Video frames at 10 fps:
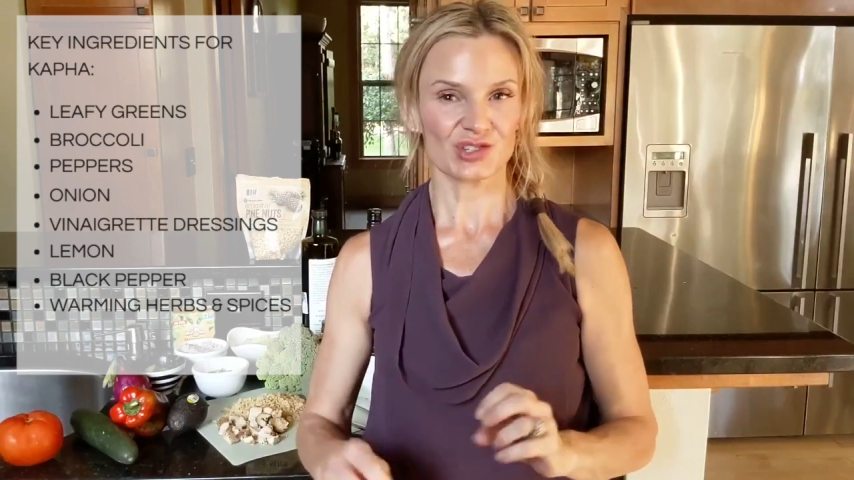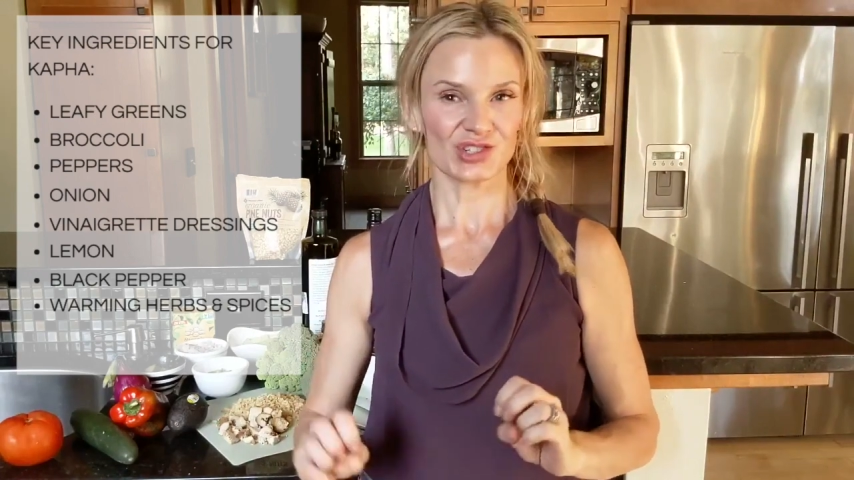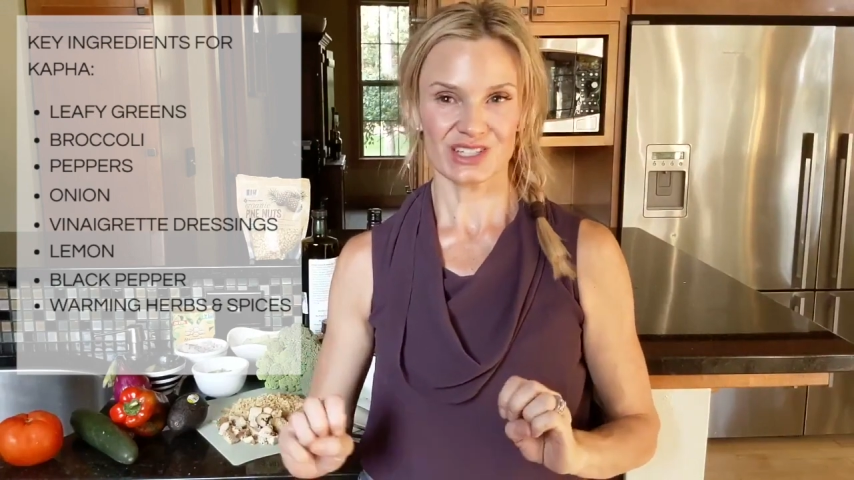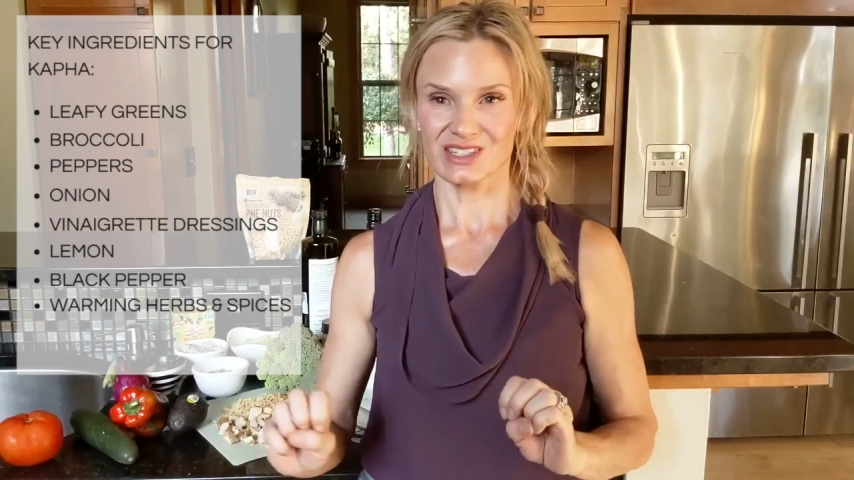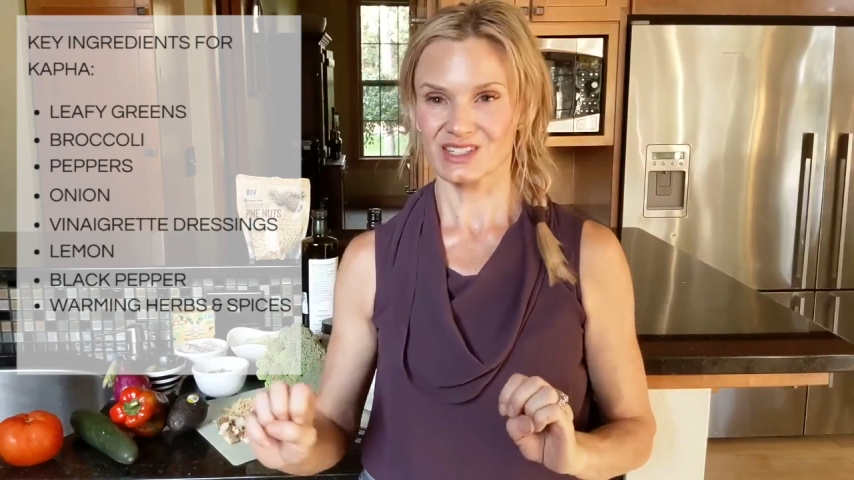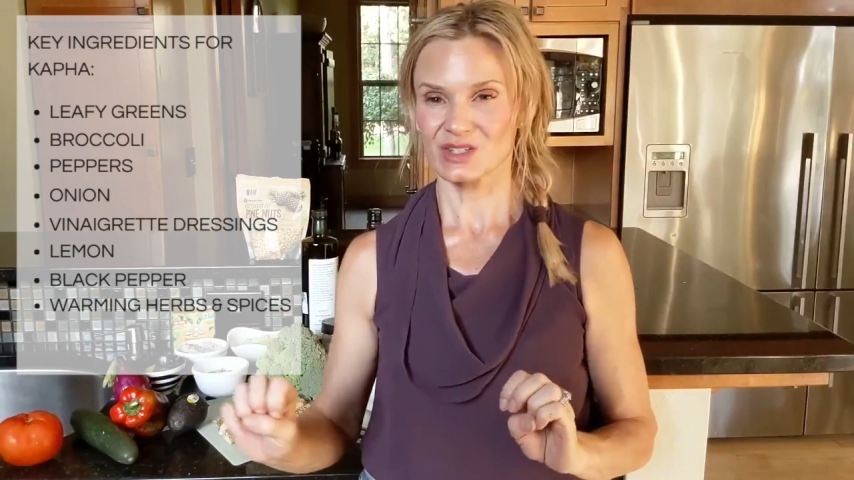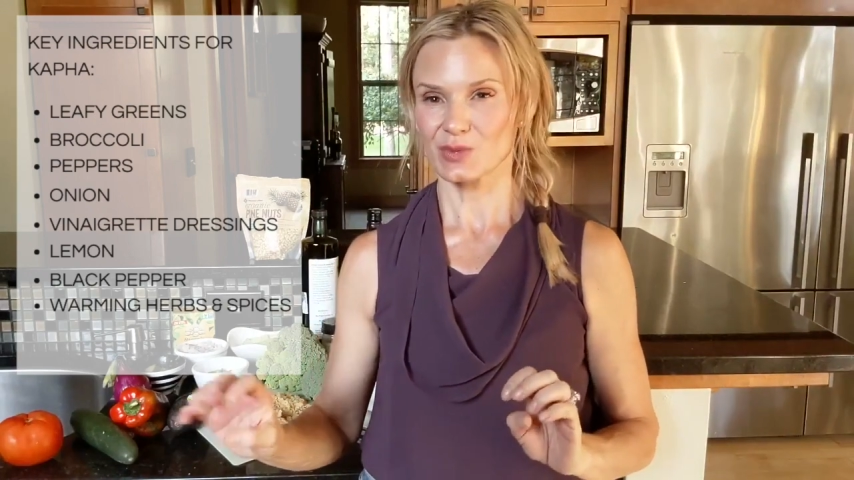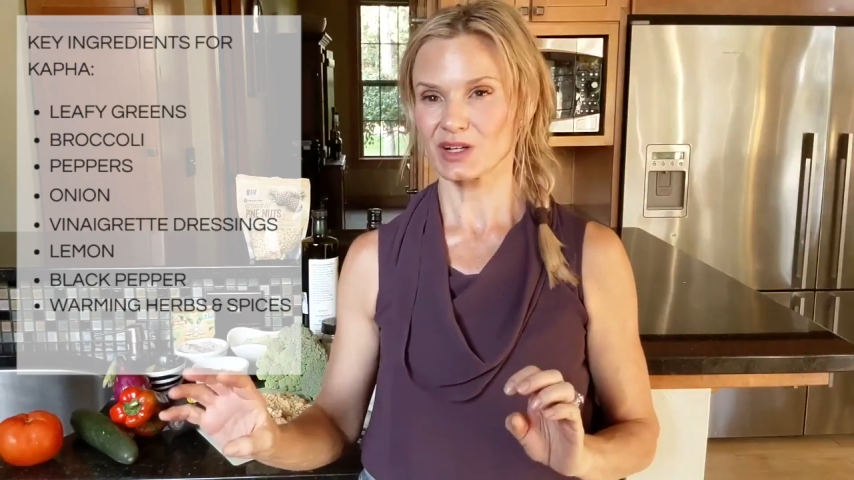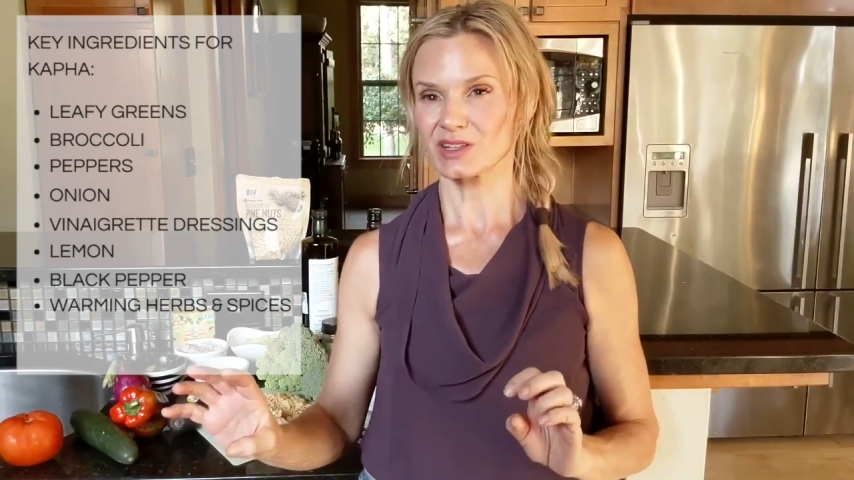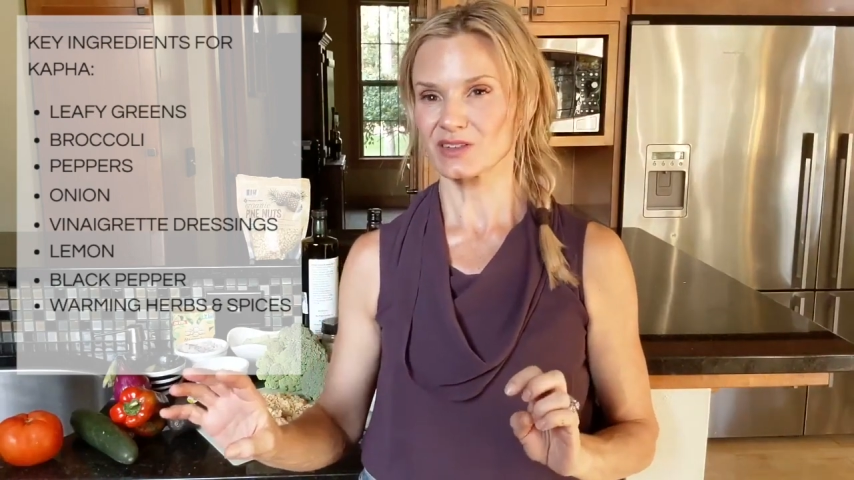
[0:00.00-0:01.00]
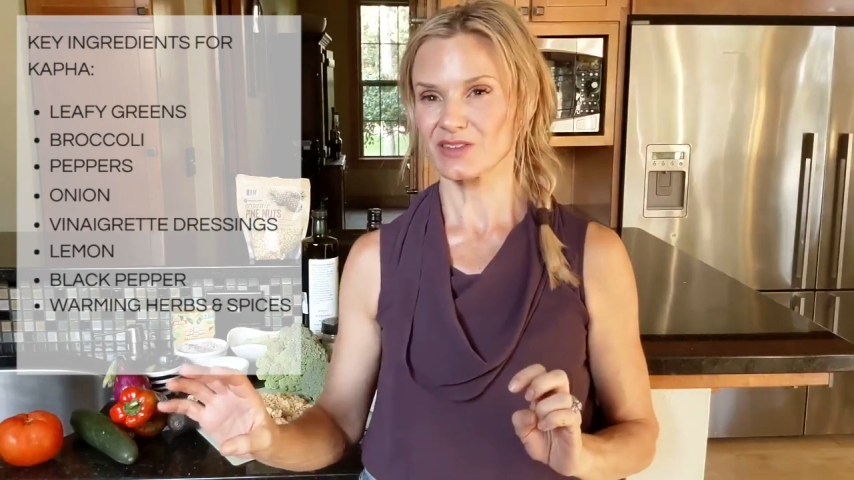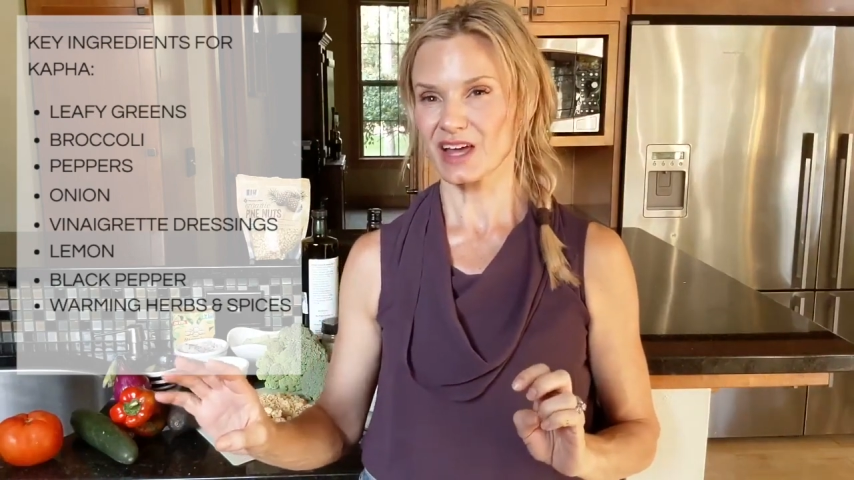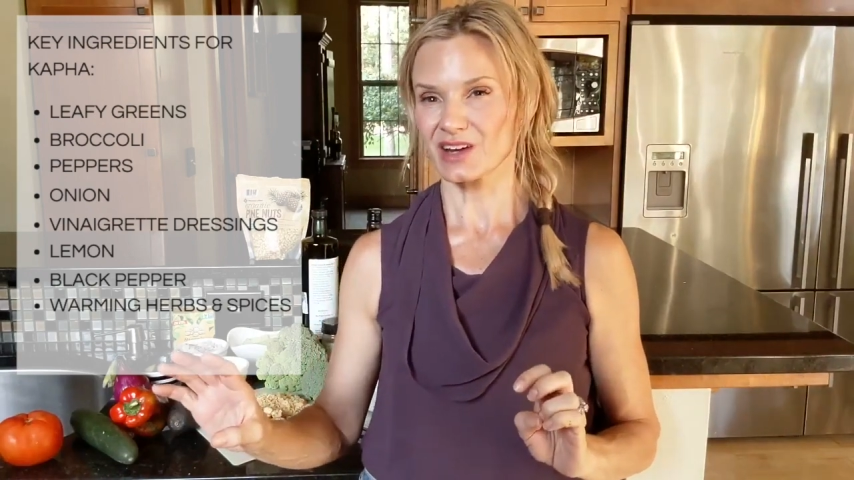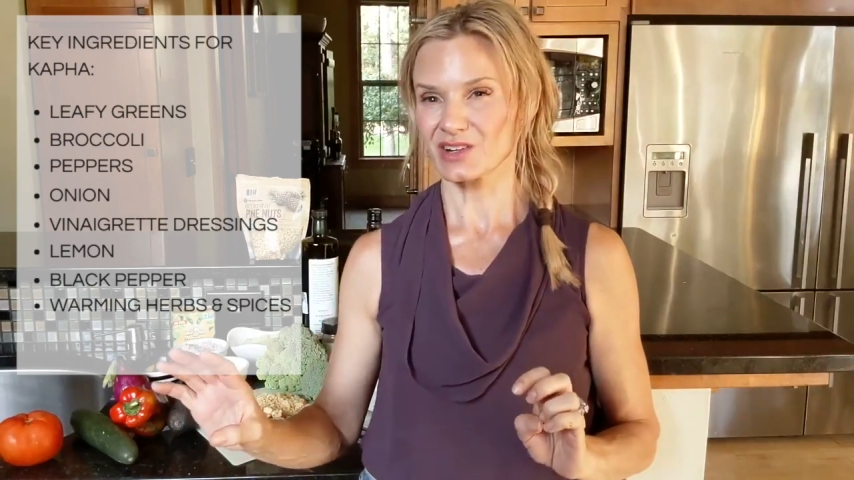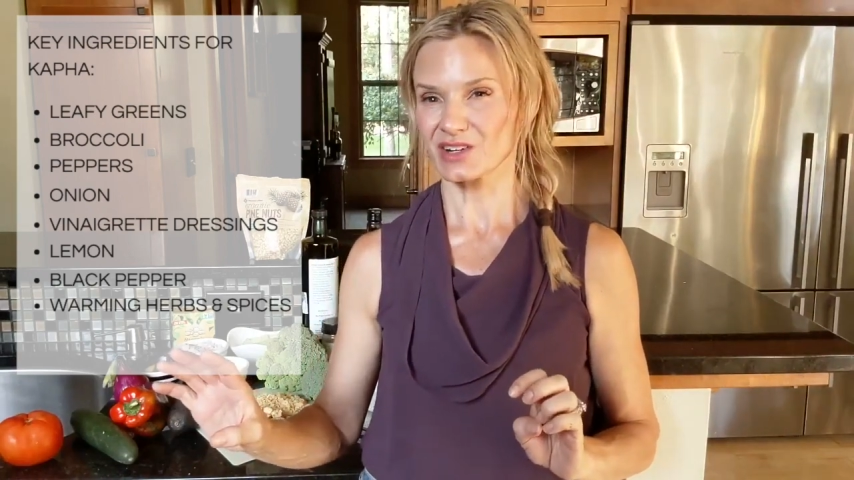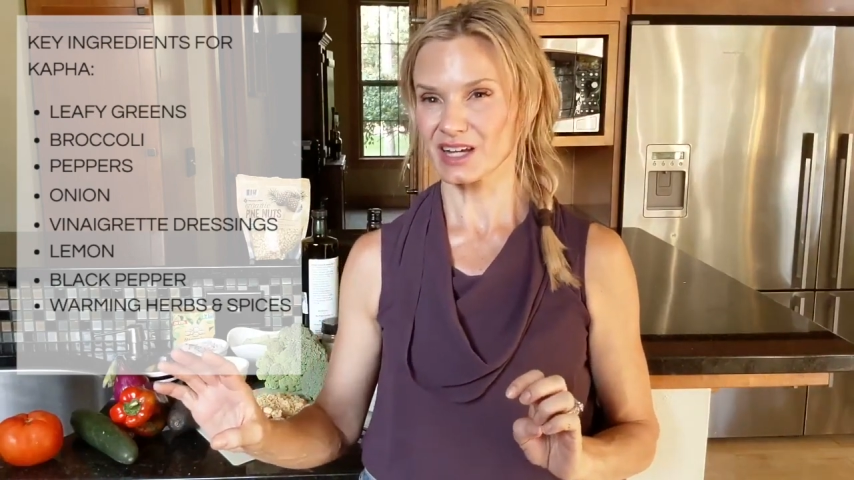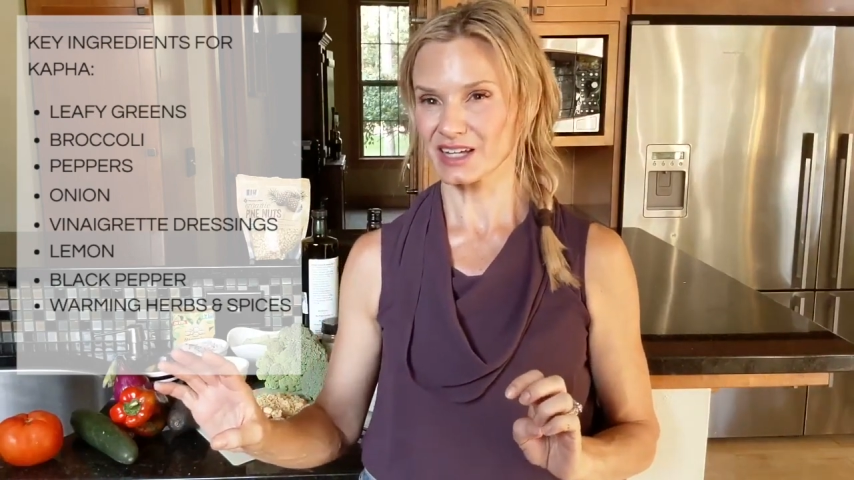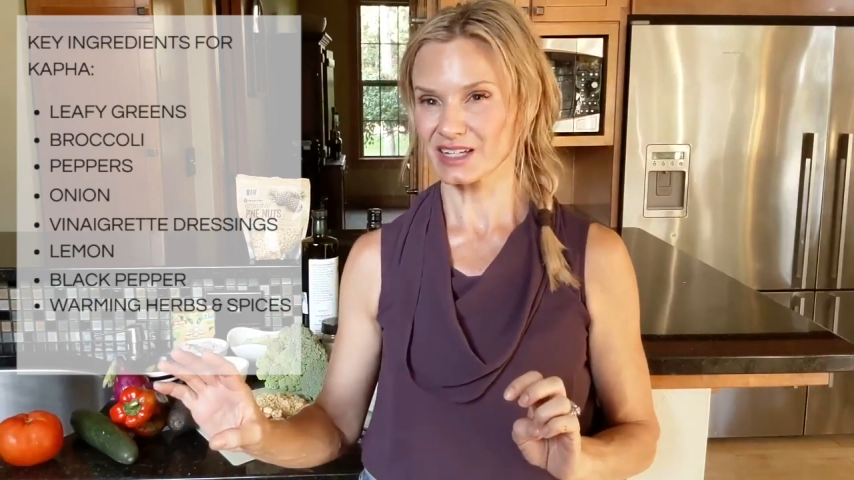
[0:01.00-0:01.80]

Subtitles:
just a sprinkle of that, or